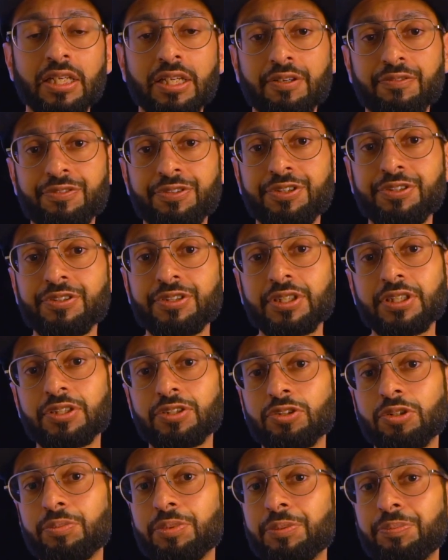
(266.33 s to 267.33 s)
If you're using
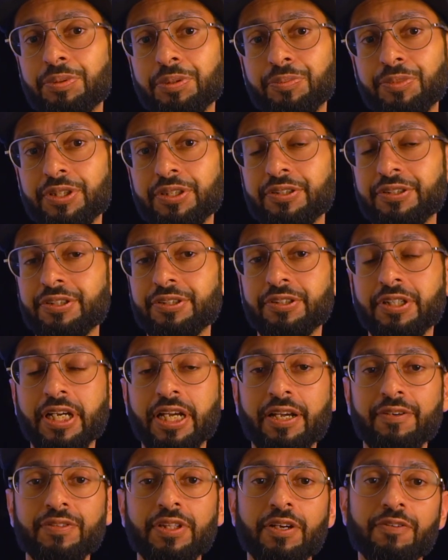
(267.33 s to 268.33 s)
Adobe Premiere, you
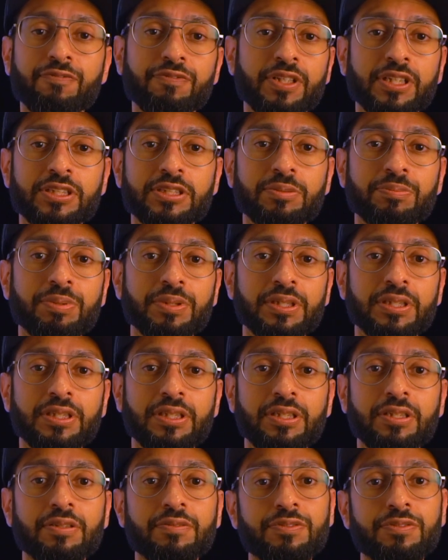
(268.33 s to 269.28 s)
have that flexibility